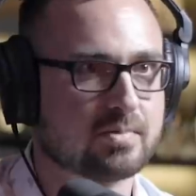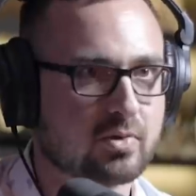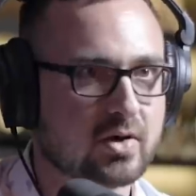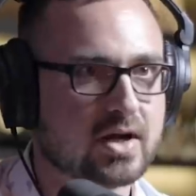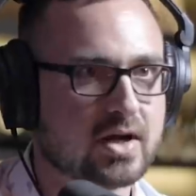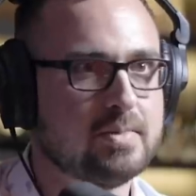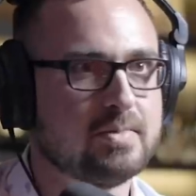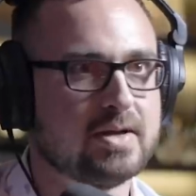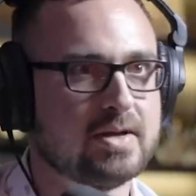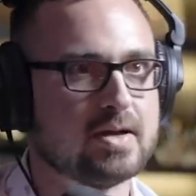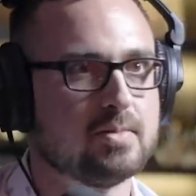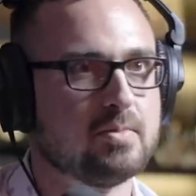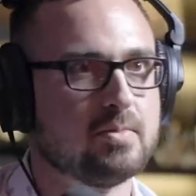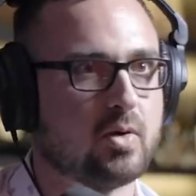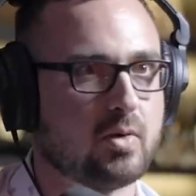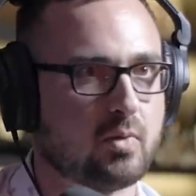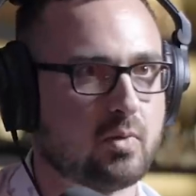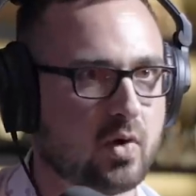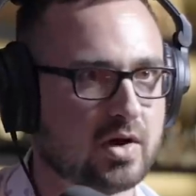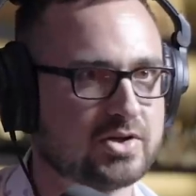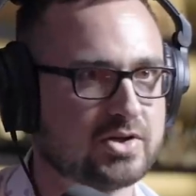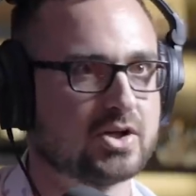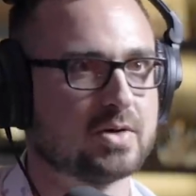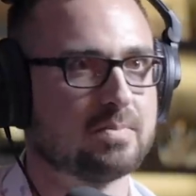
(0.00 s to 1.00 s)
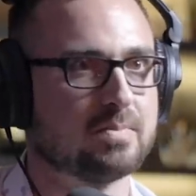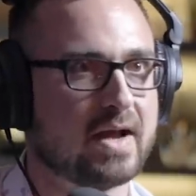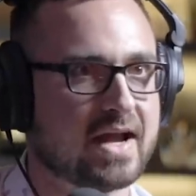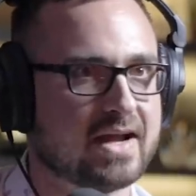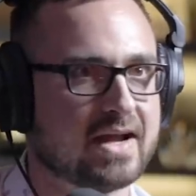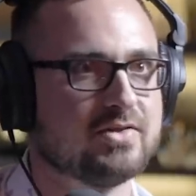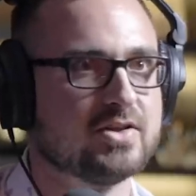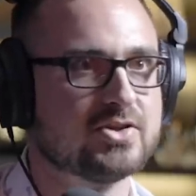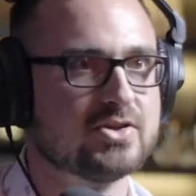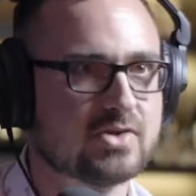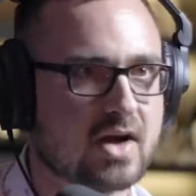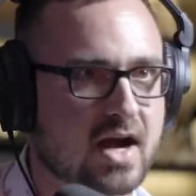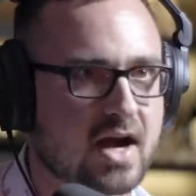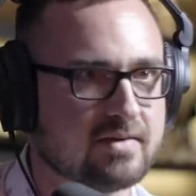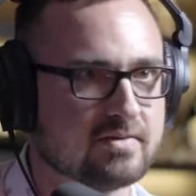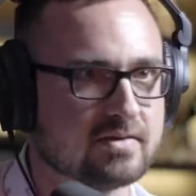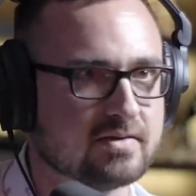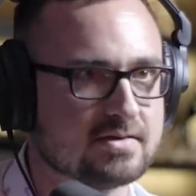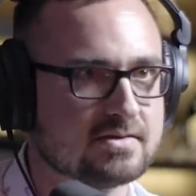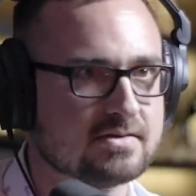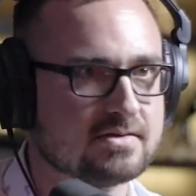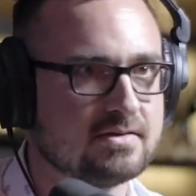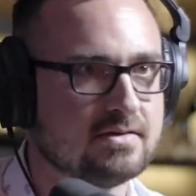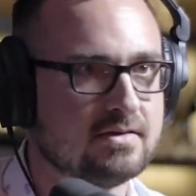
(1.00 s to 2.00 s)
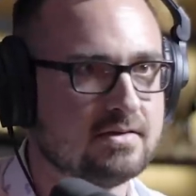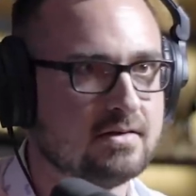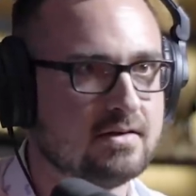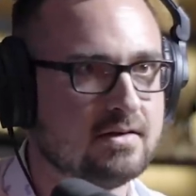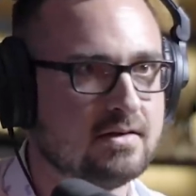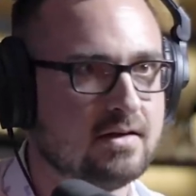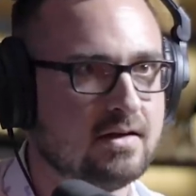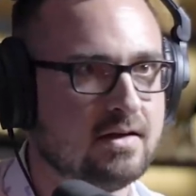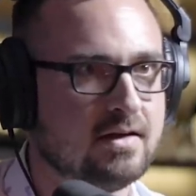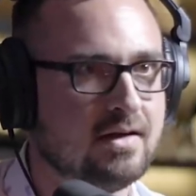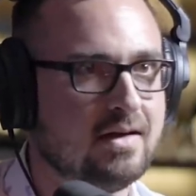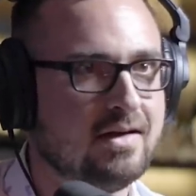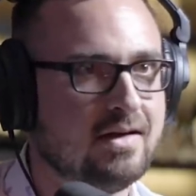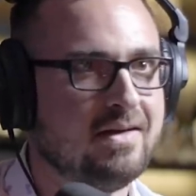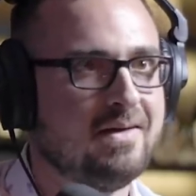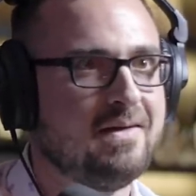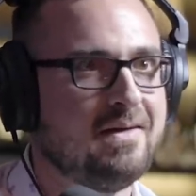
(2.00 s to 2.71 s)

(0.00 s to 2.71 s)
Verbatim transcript: premium on what you're paying the drivers. Right.